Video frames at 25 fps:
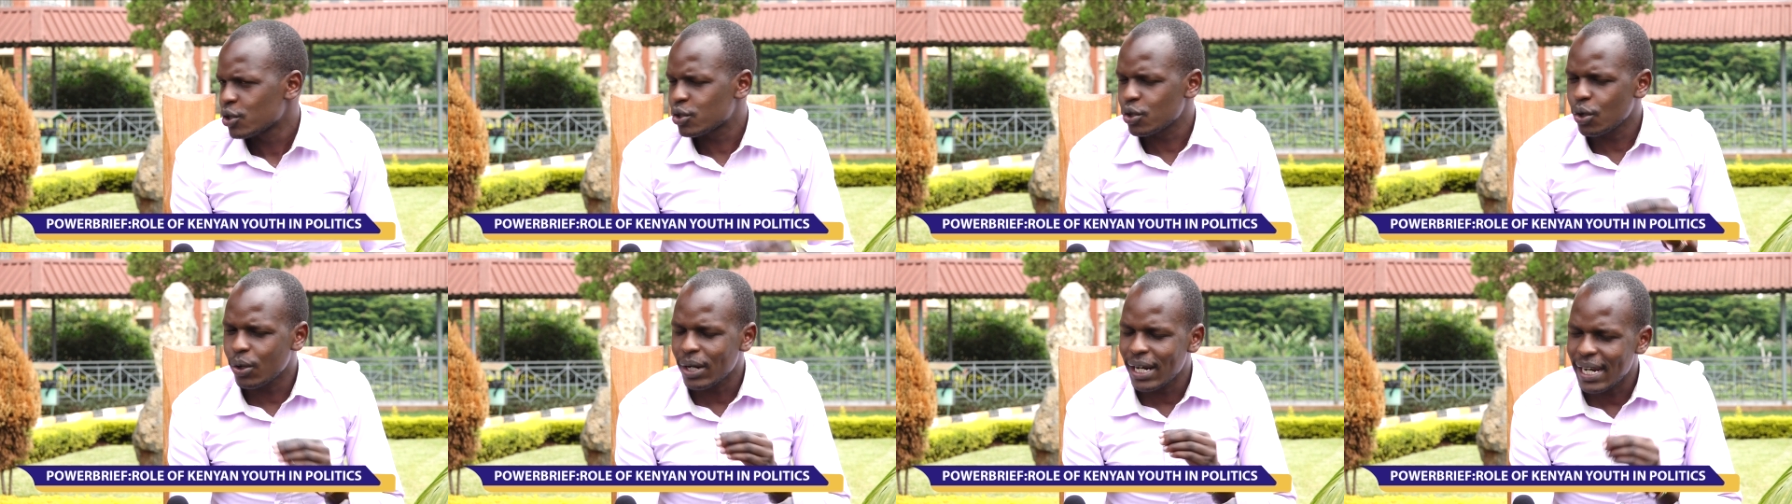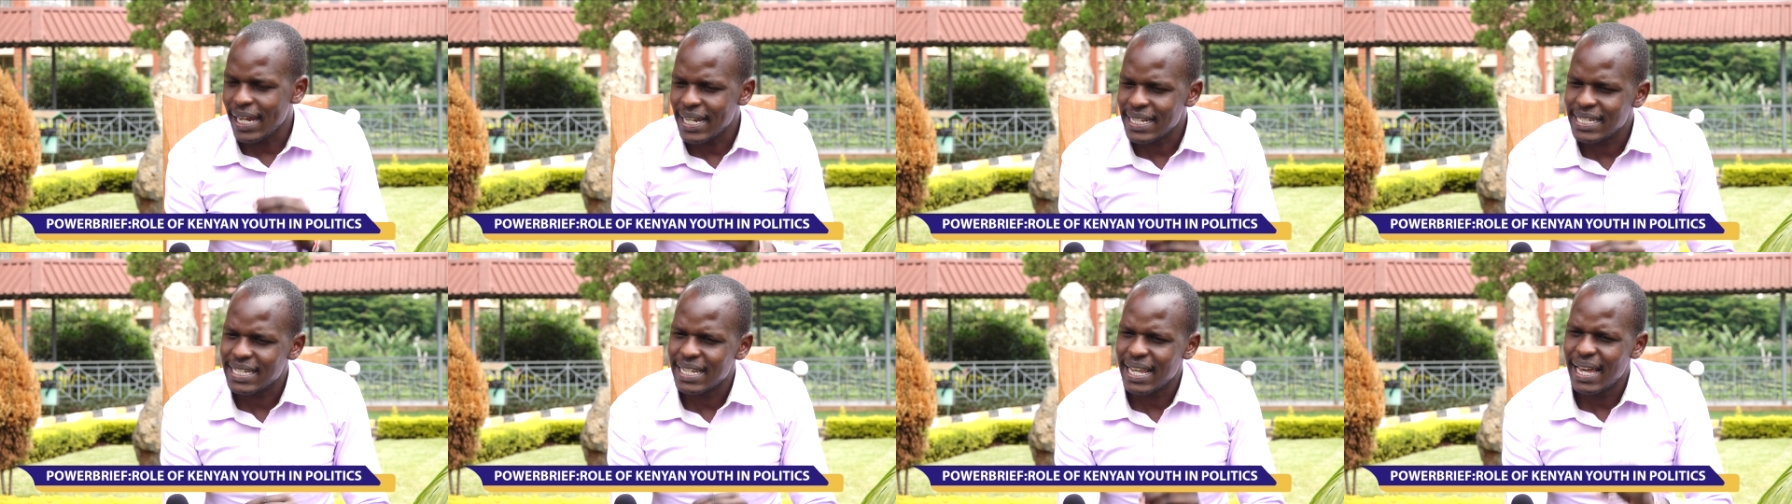So
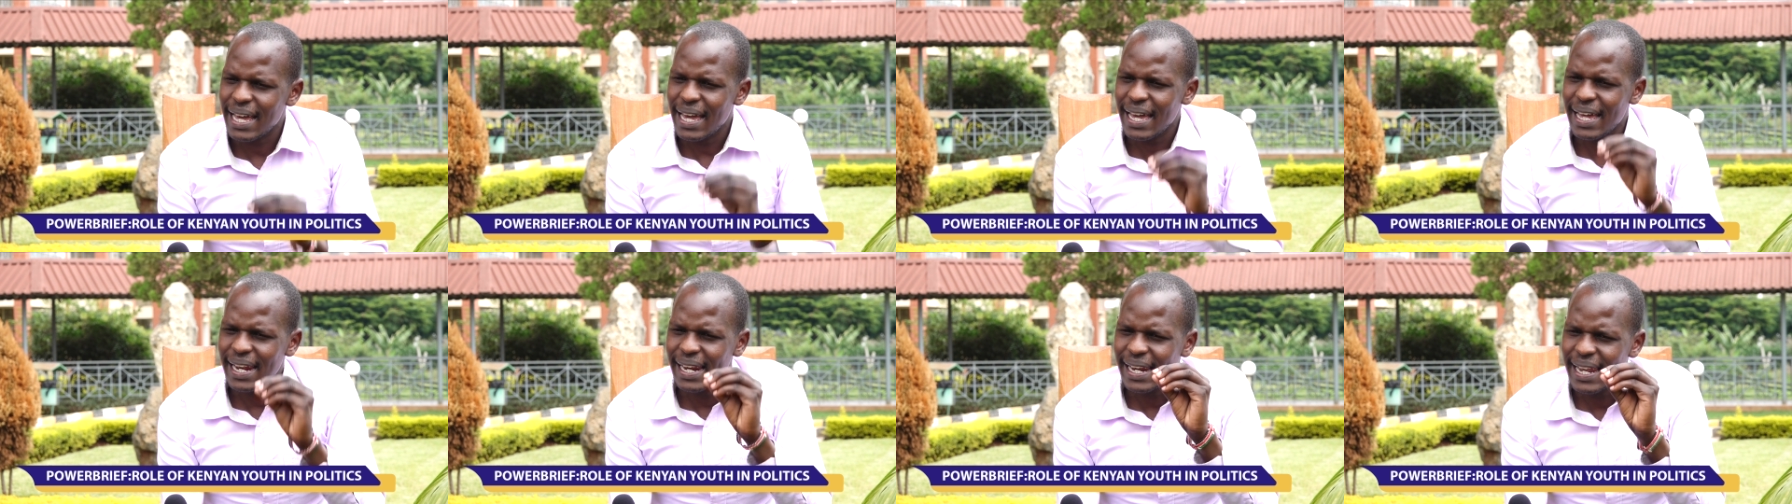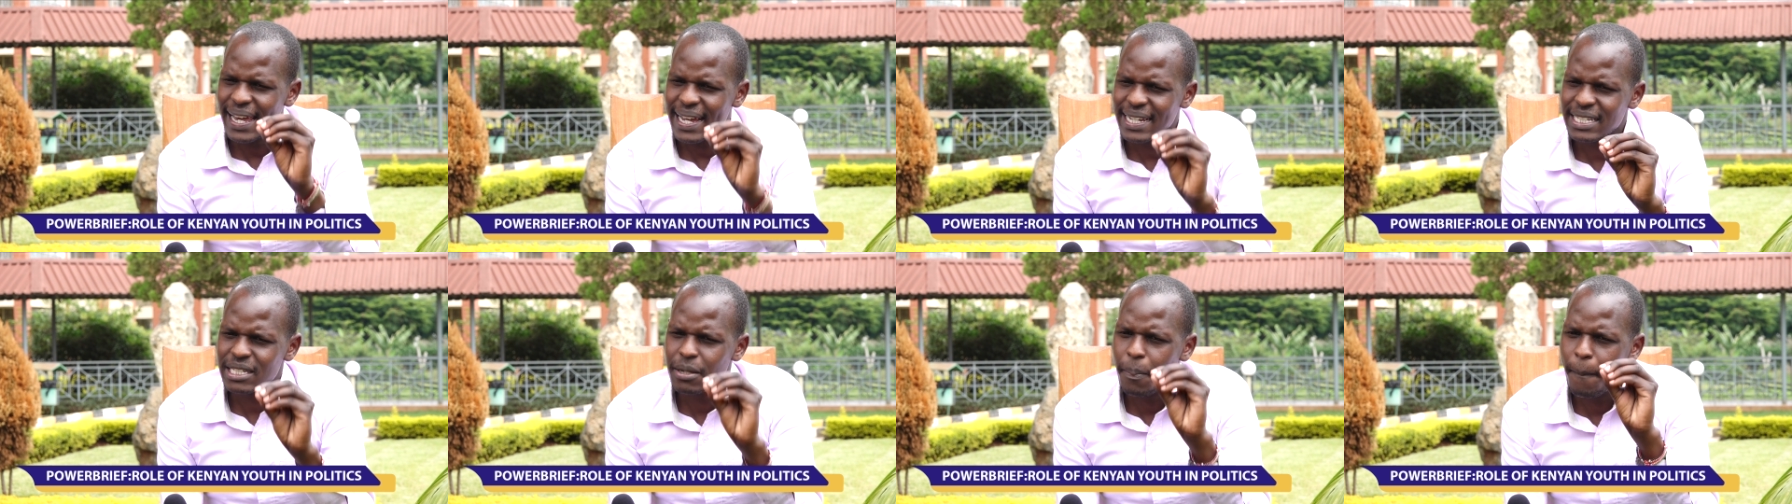let's
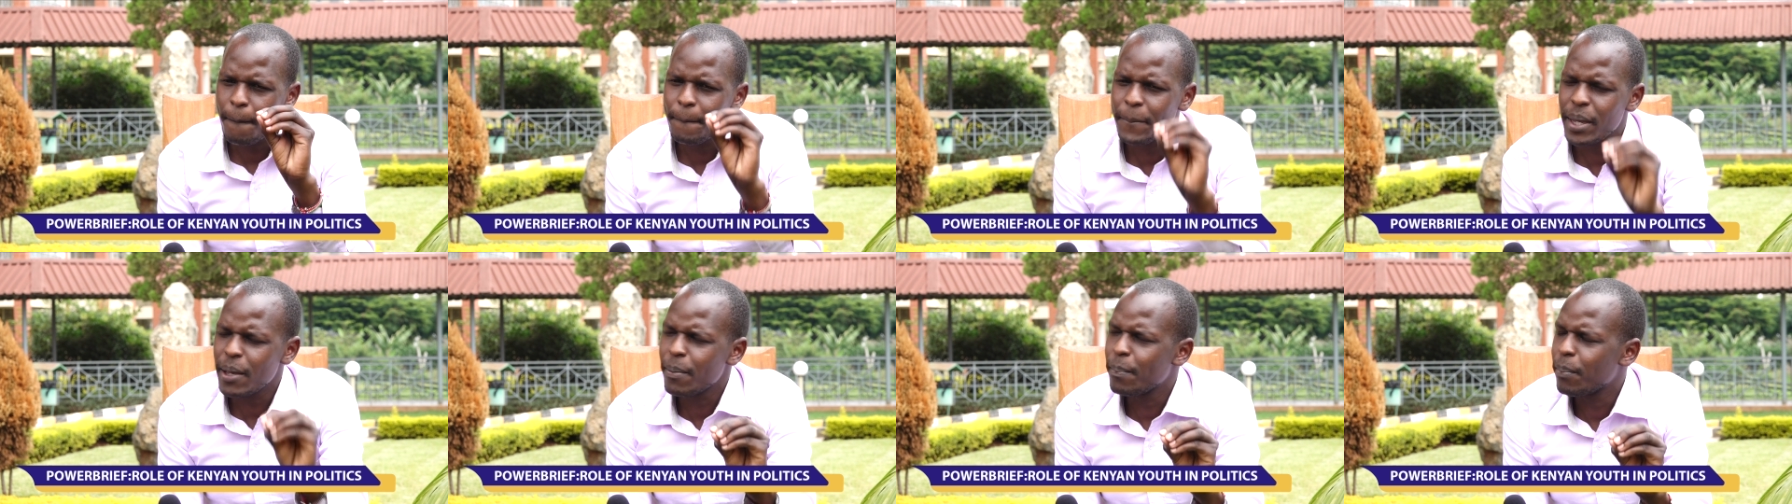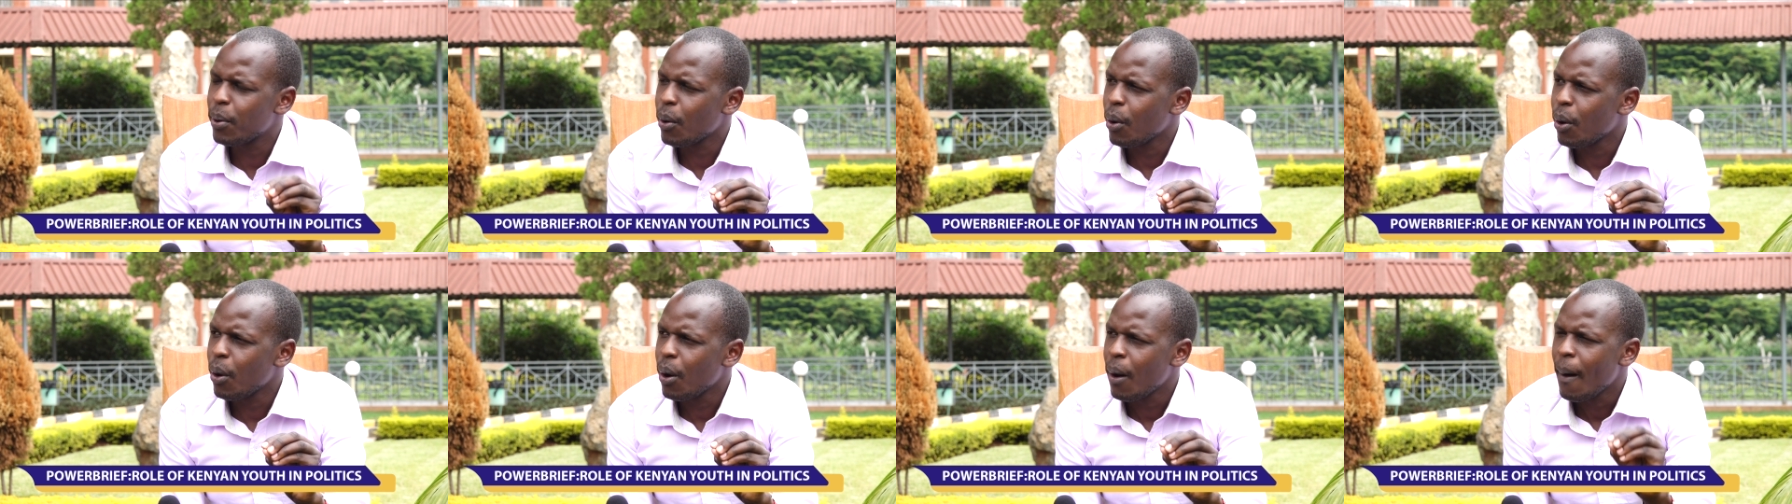elect
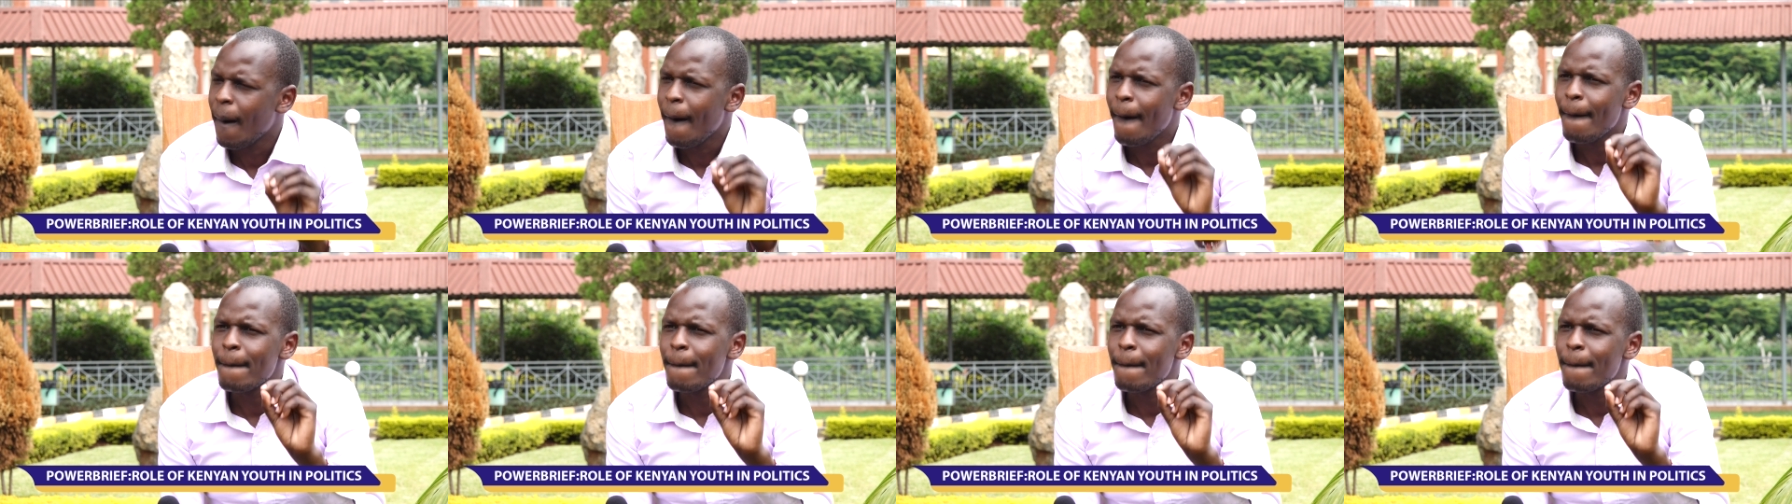people